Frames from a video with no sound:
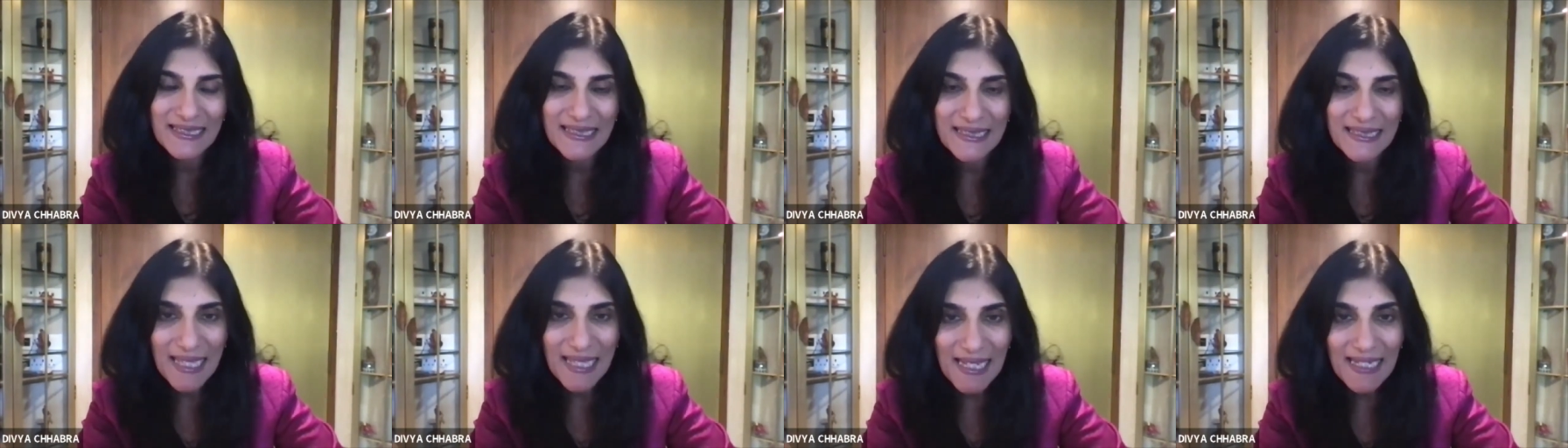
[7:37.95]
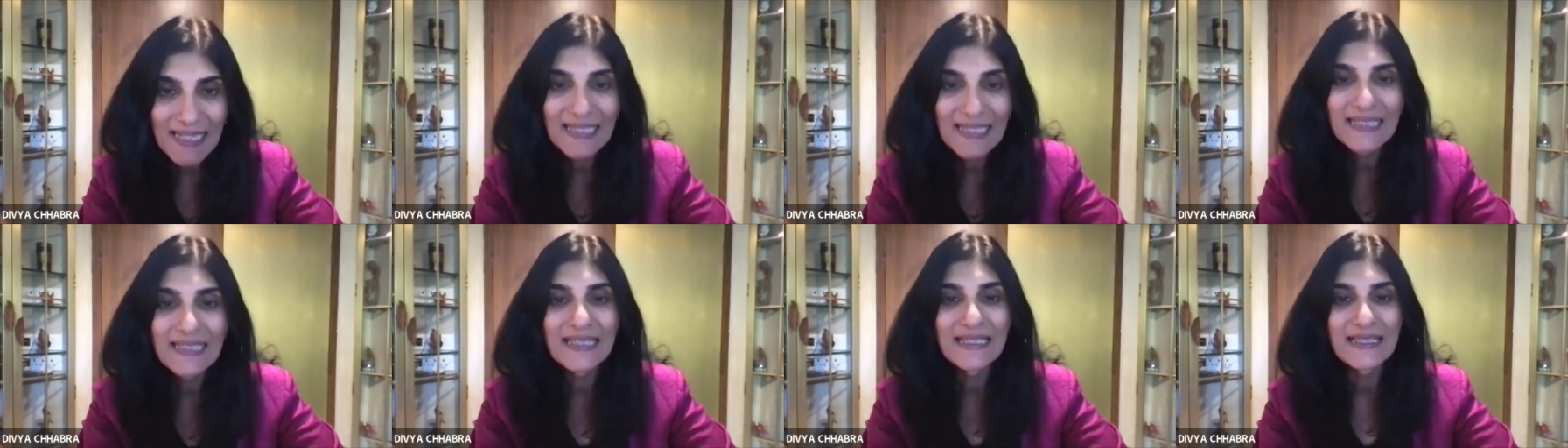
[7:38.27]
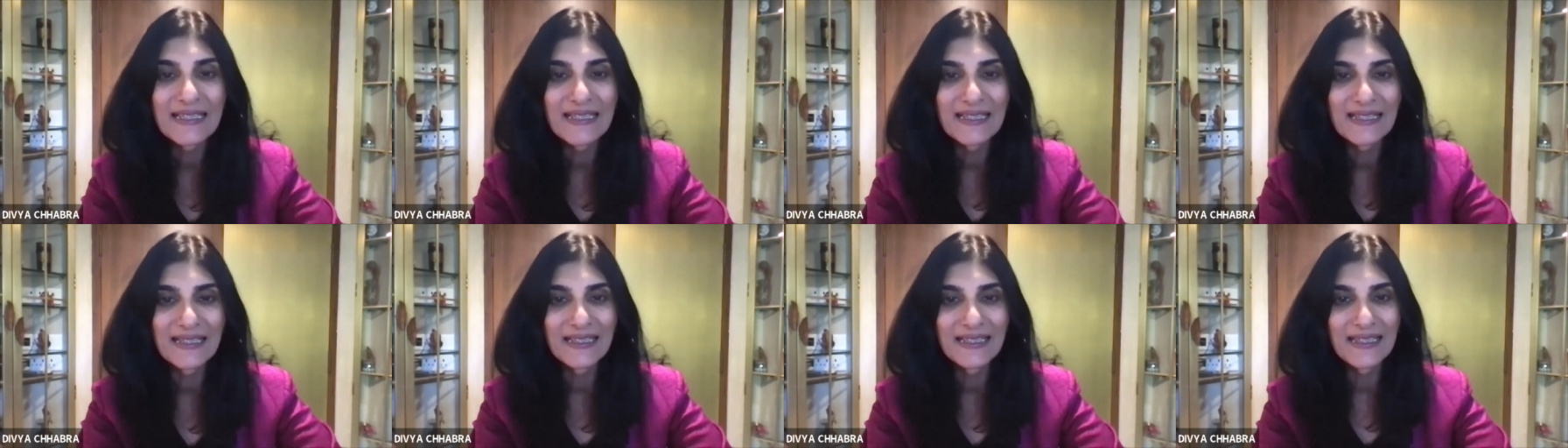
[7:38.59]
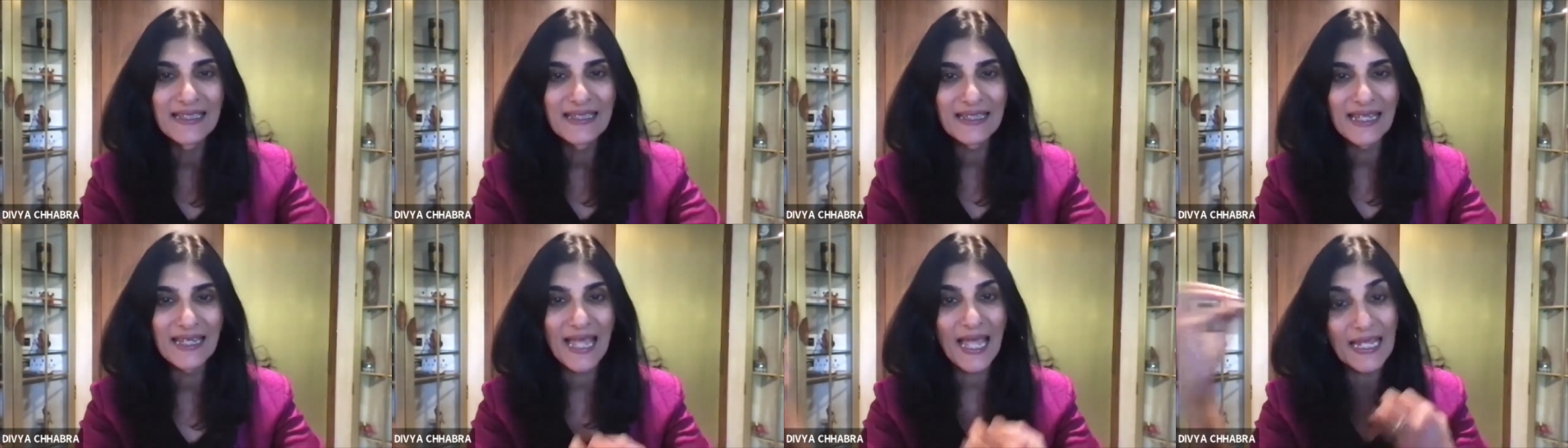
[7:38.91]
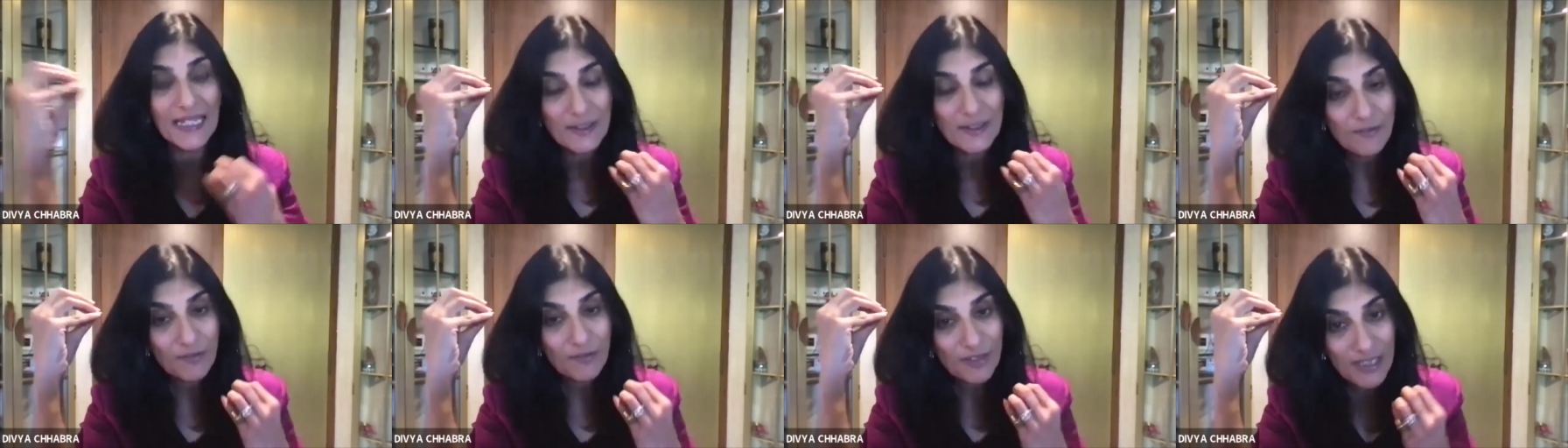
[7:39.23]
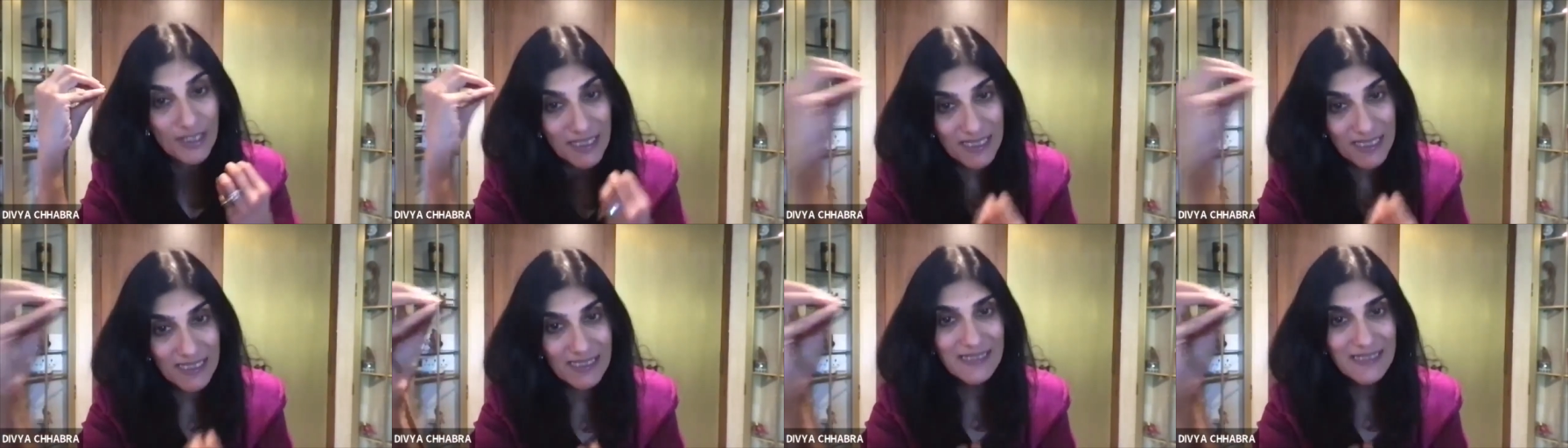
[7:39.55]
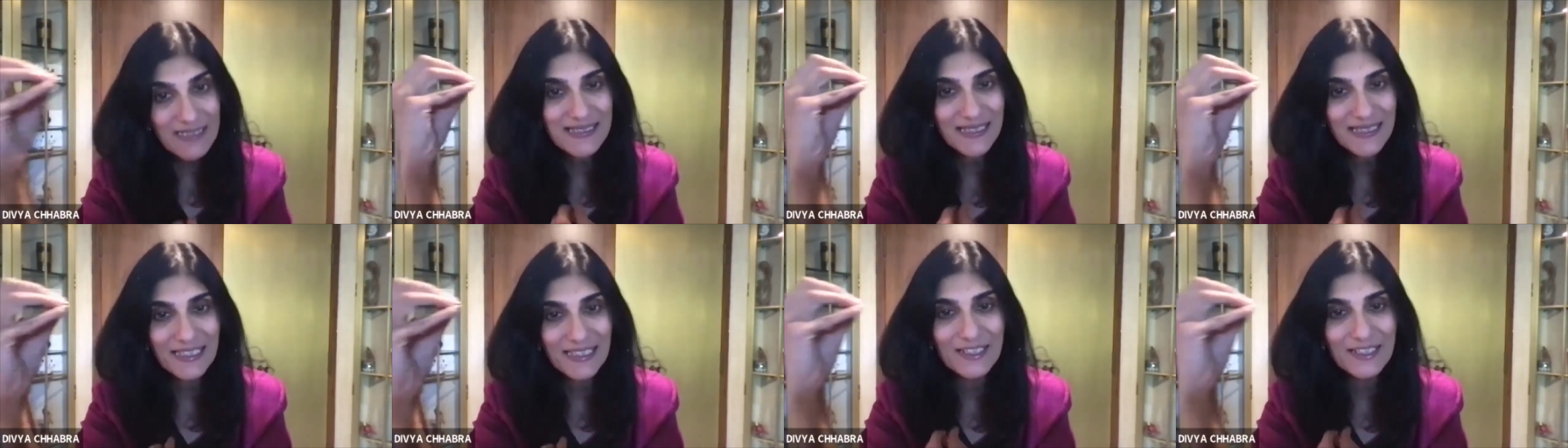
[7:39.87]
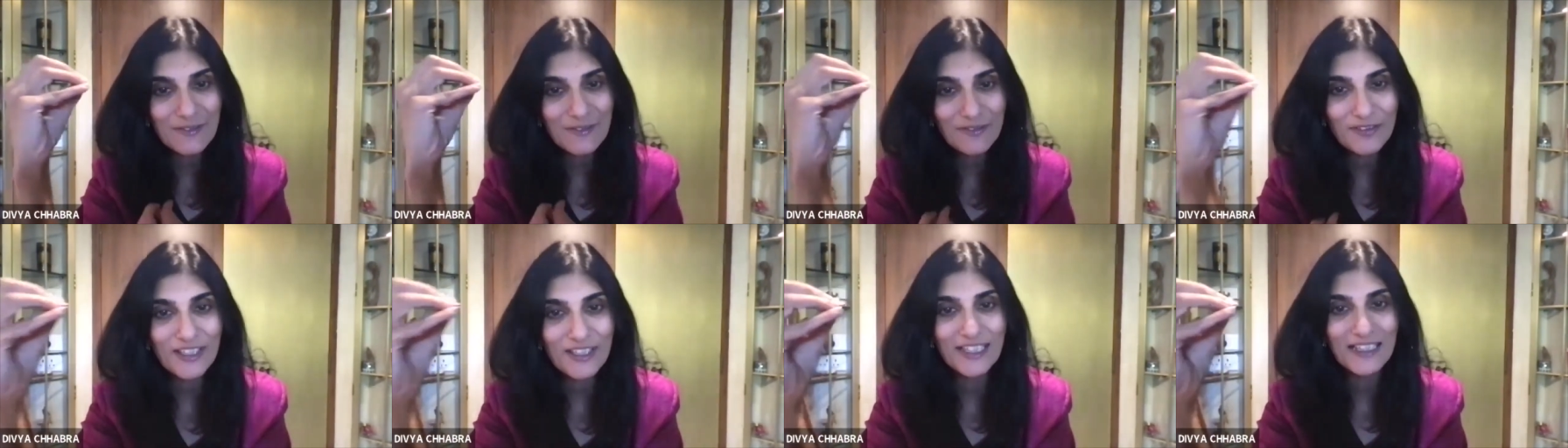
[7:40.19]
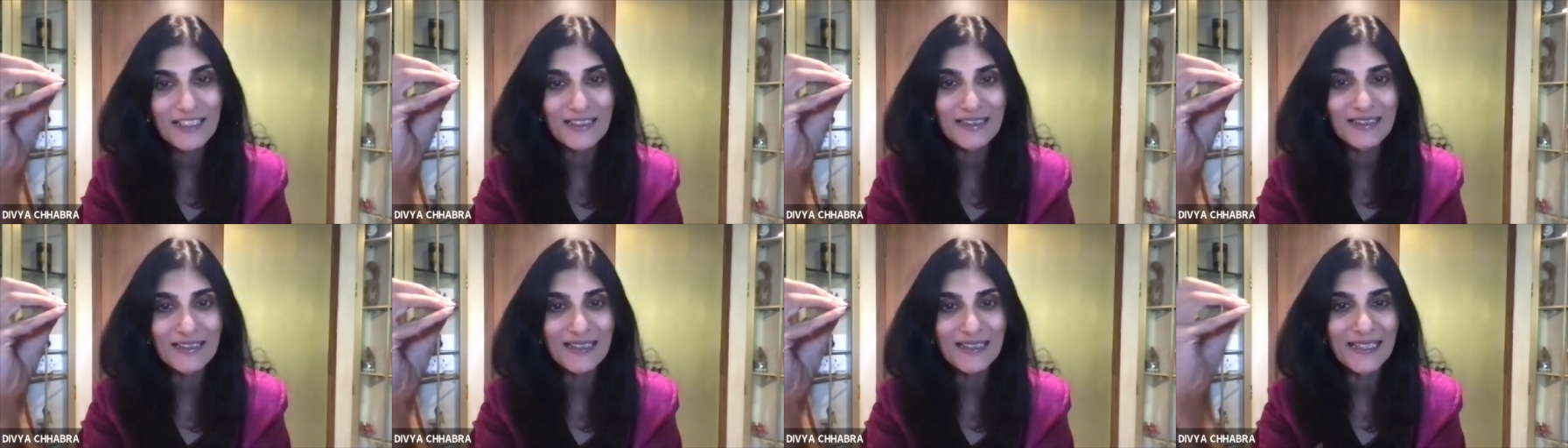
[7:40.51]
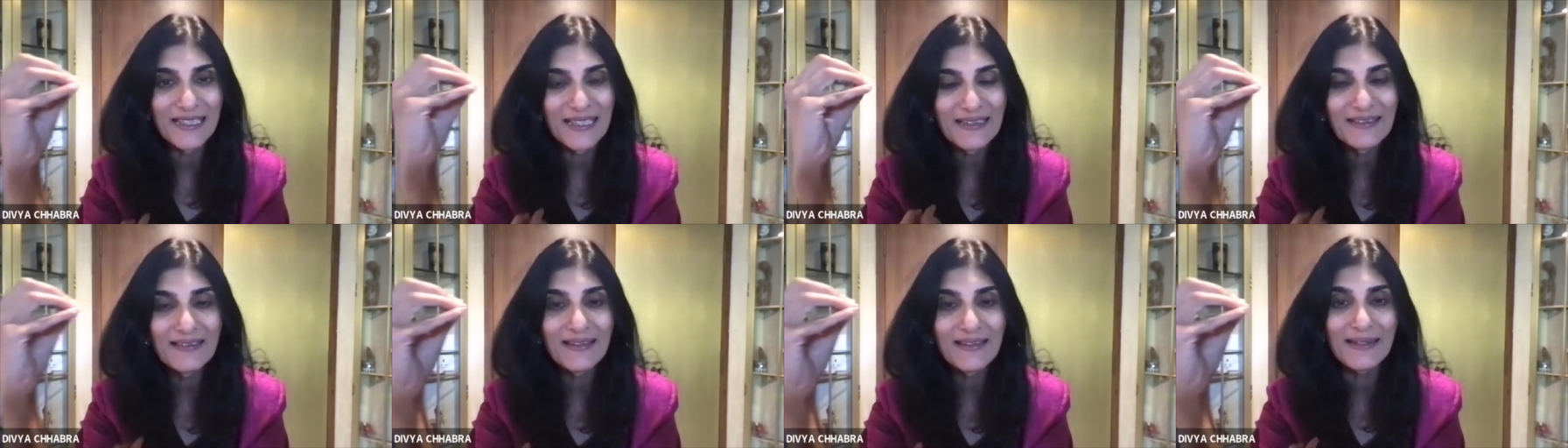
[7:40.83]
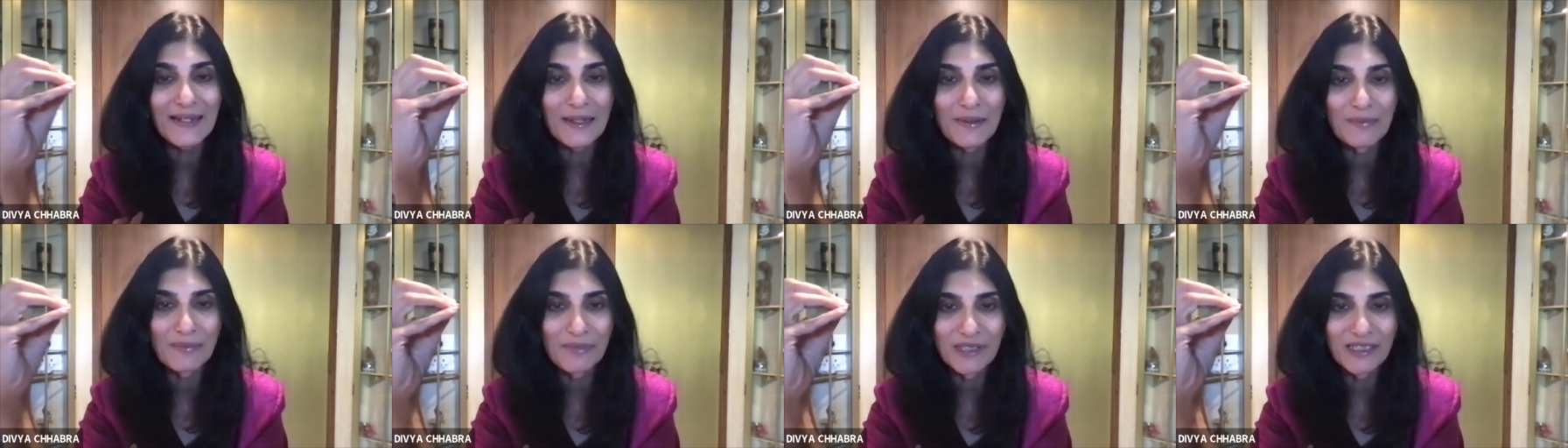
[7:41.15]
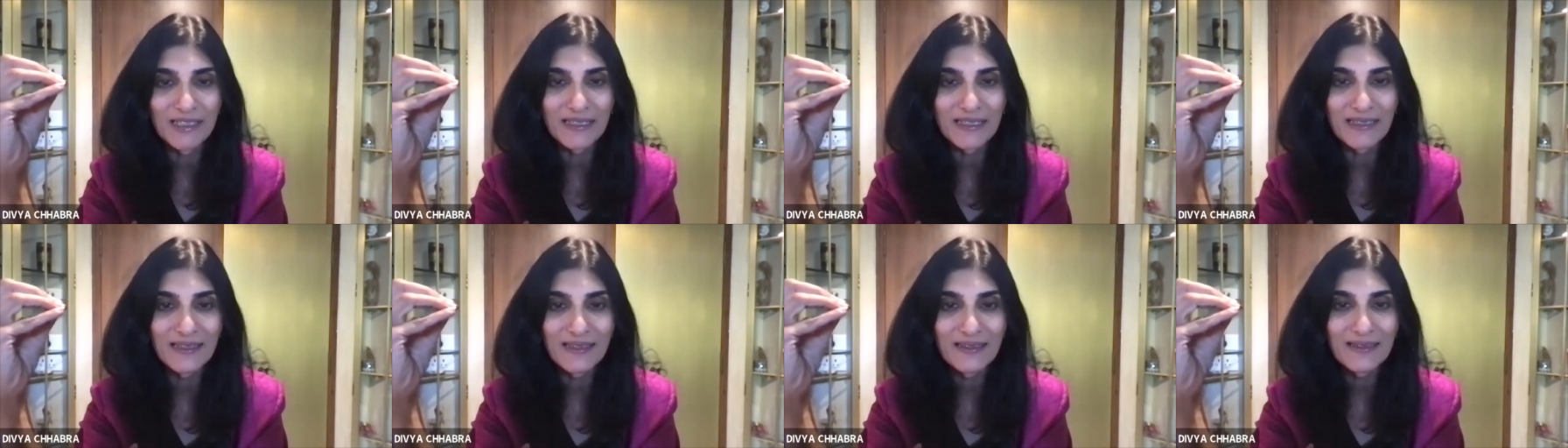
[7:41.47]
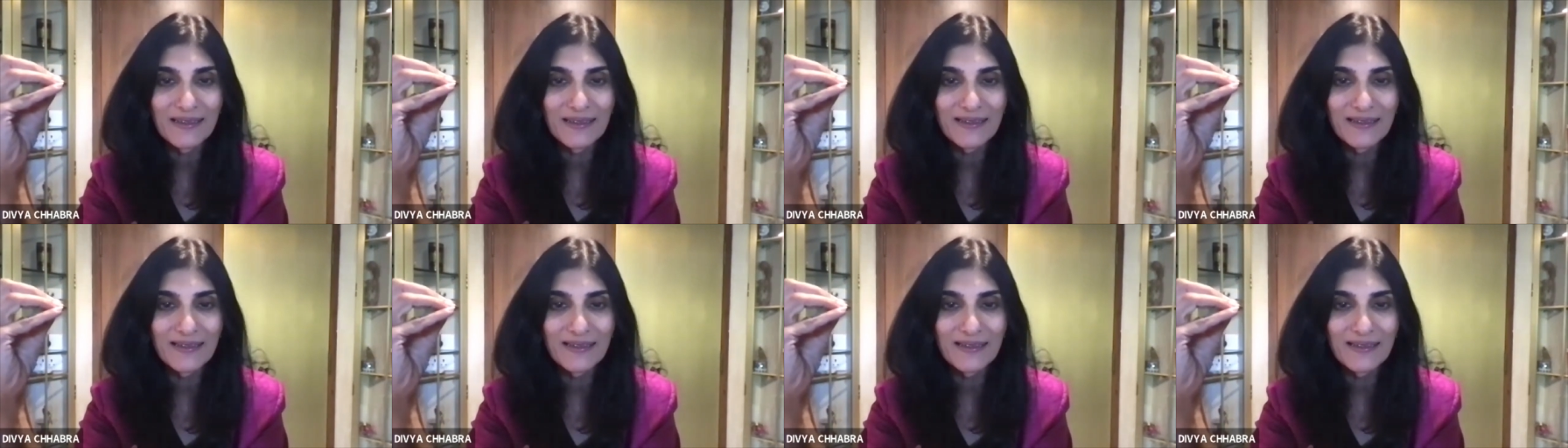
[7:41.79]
then, and if it is significant in the remedy,